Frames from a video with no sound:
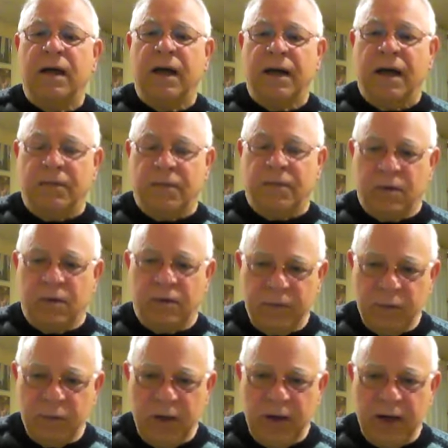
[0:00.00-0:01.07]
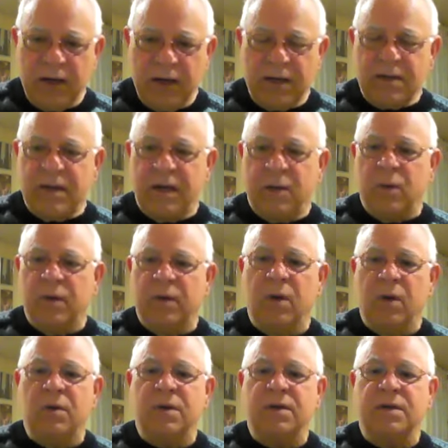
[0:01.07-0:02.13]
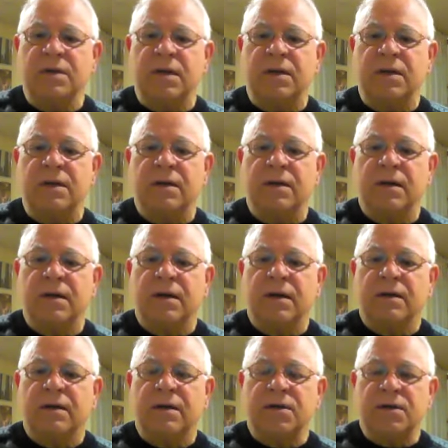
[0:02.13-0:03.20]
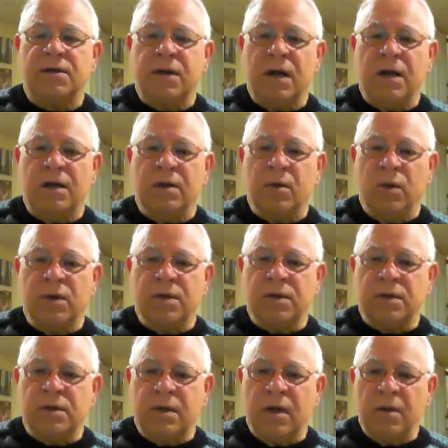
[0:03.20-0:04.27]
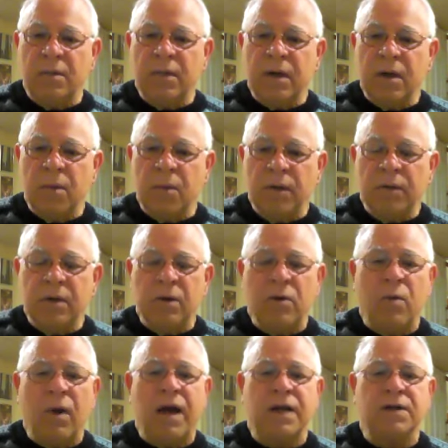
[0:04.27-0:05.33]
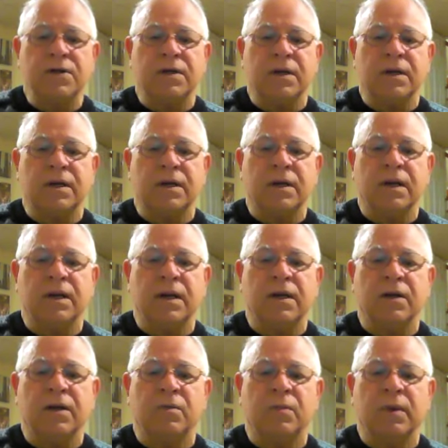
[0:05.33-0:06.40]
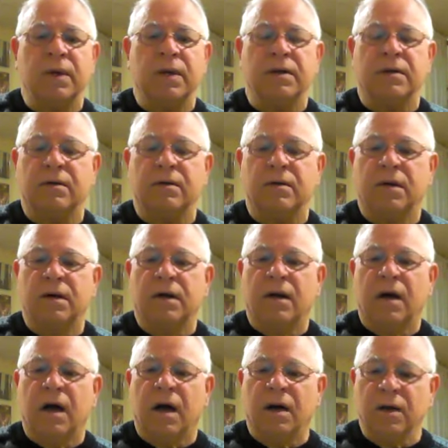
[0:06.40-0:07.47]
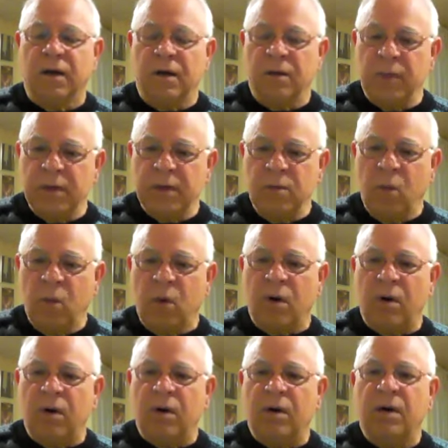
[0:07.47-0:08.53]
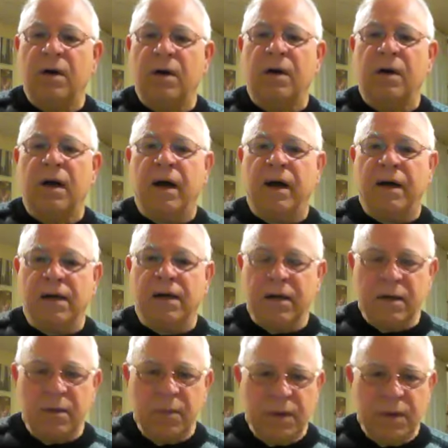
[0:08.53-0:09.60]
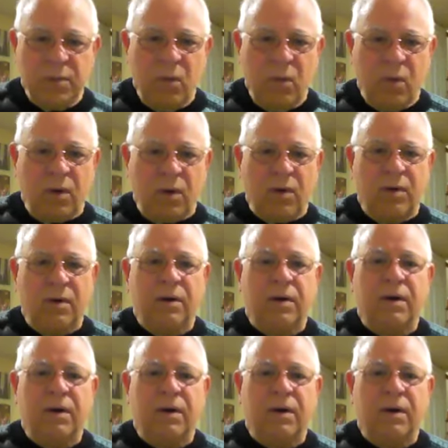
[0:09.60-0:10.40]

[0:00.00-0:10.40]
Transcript: And after a few days, they would notice that the sun was coming up on the horizon again a little bit more, and a little bit more.